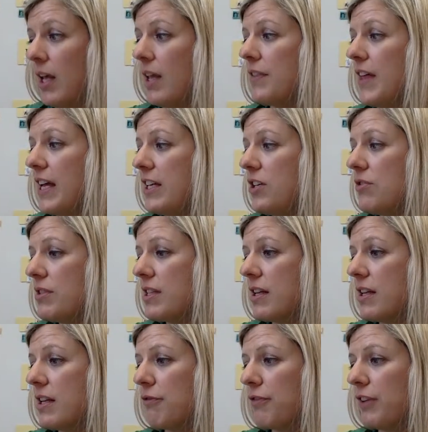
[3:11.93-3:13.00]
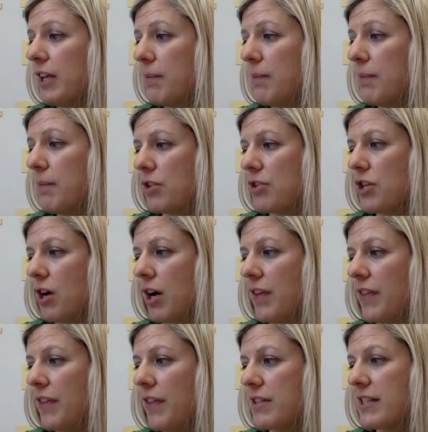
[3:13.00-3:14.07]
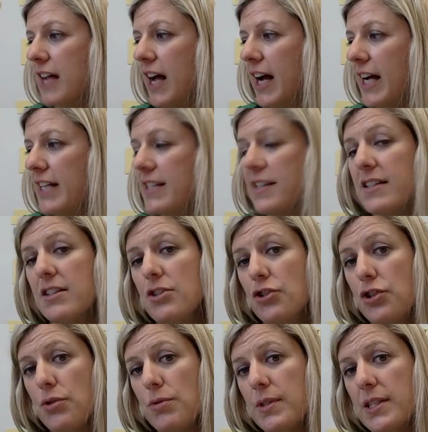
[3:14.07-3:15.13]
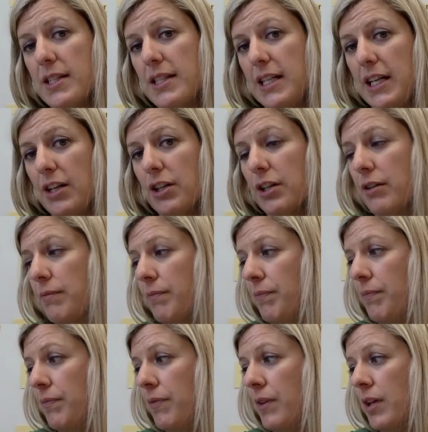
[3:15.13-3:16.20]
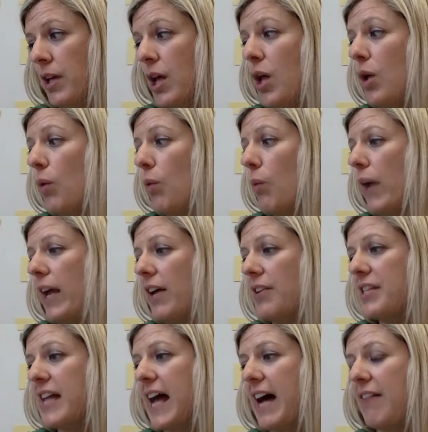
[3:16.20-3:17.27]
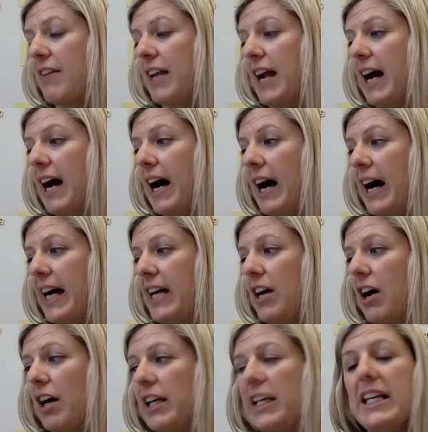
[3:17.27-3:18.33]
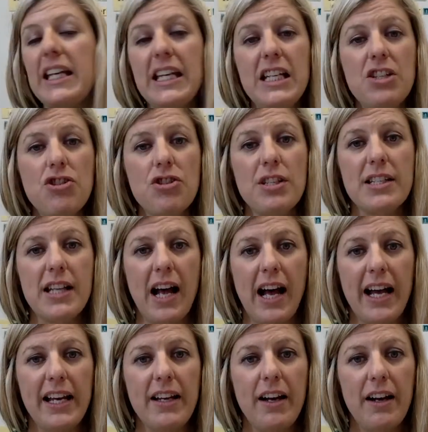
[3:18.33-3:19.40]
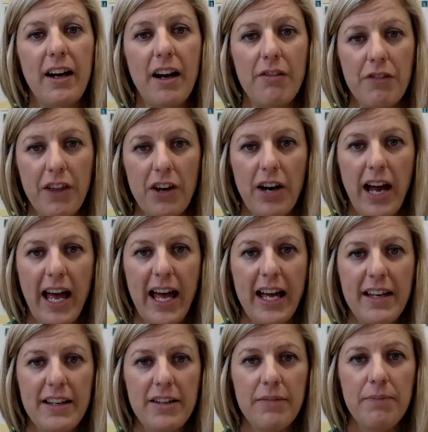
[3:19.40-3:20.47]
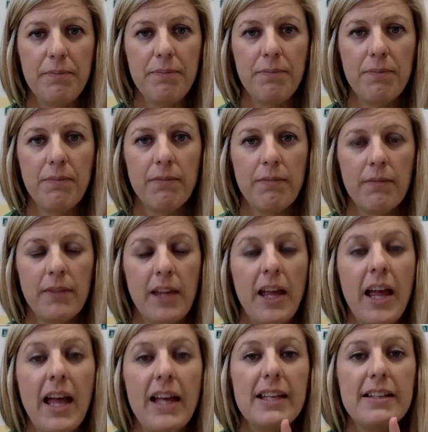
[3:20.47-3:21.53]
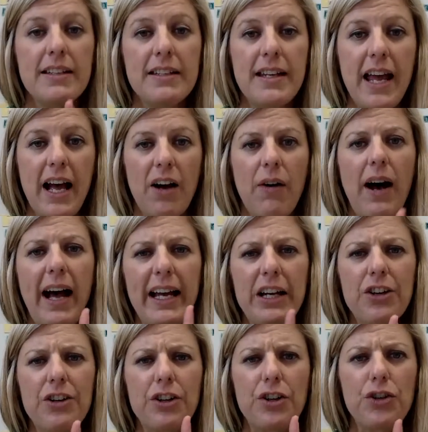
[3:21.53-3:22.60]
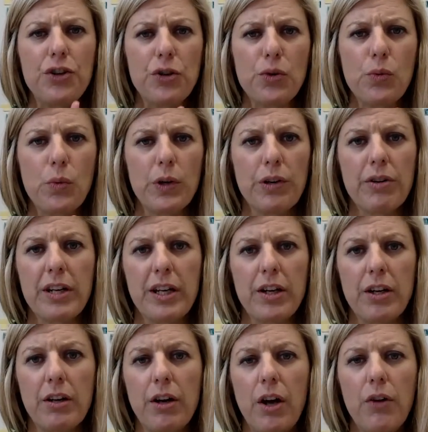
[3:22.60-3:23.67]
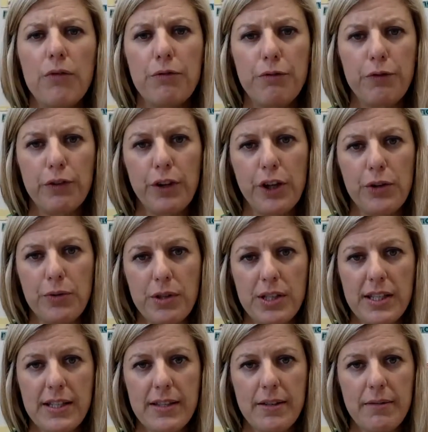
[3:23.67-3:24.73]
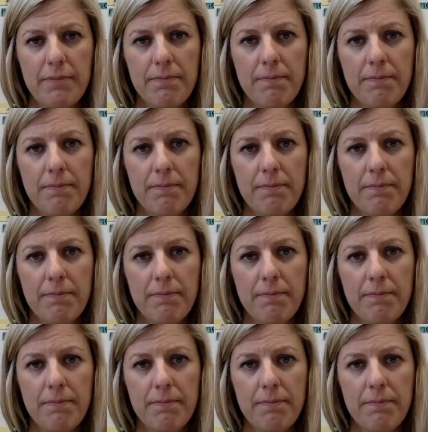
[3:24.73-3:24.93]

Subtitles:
They use the flippers on their sides to steer. Whales have an eye on each side of their head. Now, I heard a new word here, flukes.